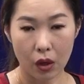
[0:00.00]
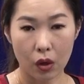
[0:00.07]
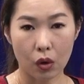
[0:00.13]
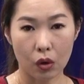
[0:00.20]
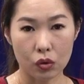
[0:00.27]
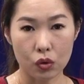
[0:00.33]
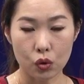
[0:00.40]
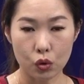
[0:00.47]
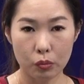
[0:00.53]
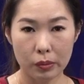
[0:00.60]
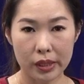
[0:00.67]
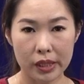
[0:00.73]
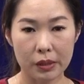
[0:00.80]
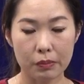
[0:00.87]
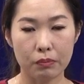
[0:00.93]

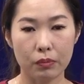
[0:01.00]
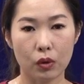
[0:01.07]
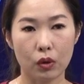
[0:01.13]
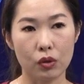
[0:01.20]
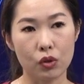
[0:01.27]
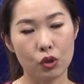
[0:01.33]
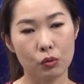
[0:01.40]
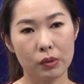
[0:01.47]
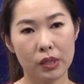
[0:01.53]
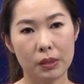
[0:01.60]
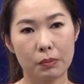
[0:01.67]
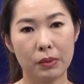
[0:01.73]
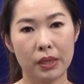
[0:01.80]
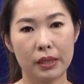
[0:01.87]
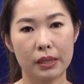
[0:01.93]

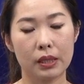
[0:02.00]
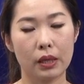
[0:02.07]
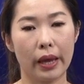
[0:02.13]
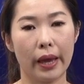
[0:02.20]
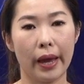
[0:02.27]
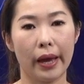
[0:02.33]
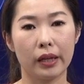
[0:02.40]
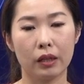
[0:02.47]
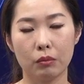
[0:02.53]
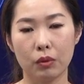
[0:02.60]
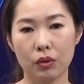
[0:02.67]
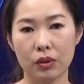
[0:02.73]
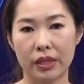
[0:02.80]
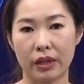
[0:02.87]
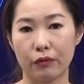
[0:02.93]
Consumers means
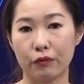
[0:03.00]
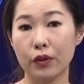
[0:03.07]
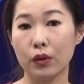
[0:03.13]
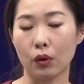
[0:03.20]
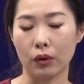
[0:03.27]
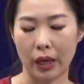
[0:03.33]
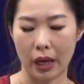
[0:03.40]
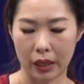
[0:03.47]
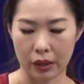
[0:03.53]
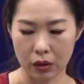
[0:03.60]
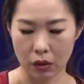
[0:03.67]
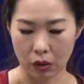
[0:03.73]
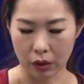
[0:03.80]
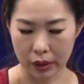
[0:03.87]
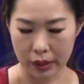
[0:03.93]
animals that feed on other
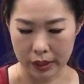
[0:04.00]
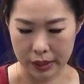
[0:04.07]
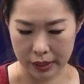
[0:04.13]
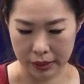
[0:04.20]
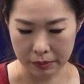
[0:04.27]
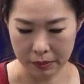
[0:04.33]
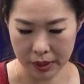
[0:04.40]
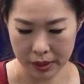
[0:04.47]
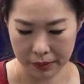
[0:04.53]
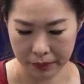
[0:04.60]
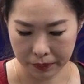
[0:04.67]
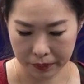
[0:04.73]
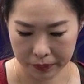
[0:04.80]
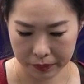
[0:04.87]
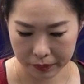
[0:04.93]
organisms,
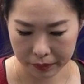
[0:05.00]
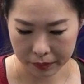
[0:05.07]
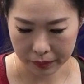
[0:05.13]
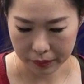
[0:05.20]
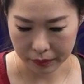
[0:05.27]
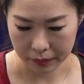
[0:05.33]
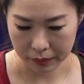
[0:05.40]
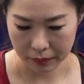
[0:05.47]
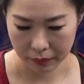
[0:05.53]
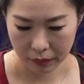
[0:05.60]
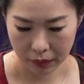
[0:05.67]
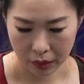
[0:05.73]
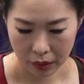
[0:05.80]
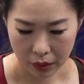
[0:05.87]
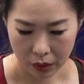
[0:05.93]

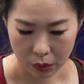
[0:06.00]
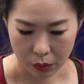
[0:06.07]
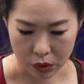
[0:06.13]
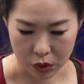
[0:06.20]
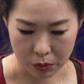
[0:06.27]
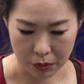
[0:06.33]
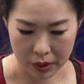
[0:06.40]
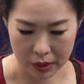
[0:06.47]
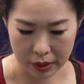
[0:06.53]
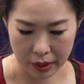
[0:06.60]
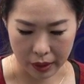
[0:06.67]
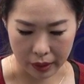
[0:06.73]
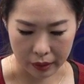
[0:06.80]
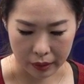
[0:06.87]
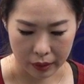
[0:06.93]
which means
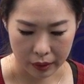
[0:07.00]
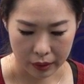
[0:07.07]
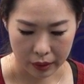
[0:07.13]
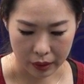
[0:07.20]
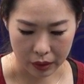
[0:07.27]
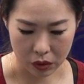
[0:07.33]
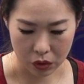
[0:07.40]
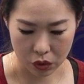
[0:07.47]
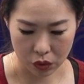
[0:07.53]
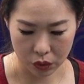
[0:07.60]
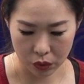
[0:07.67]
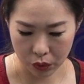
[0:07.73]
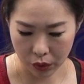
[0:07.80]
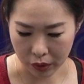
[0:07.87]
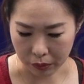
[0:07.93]
that it
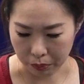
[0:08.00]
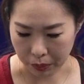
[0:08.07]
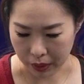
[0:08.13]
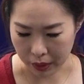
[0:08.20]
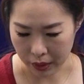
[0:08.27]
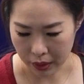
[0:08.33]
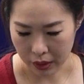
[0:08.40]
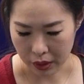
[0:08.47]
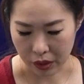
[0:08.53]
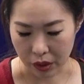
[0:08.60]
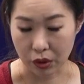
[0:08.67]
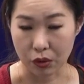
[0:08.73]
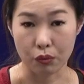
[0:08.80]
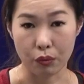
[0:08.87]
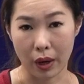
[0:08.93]
should not be
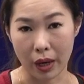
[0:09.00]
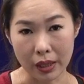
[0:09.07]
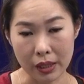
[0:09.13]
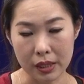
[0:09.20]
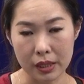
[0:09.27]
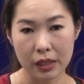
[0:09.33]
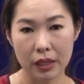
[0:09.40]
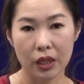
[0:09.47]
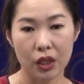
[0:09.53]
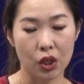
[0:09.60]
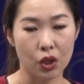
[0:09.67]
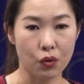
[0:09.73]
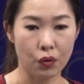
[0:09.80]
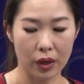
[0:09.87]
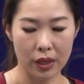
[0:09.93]
the grass.
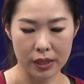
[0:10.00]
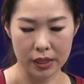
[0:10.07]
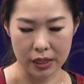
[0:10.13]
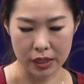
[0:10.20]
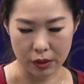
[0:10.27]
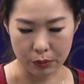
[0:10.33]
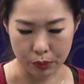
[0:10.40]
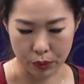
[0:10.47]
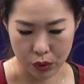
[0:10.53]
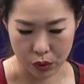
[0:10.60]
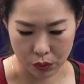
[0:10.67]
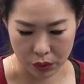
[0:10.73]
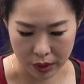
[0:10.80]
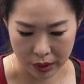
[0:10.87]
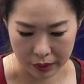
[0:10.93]
The grass is a
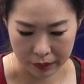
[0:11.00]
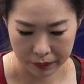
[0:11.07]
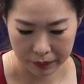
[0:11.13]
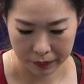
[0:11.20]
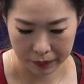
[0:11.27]
producer.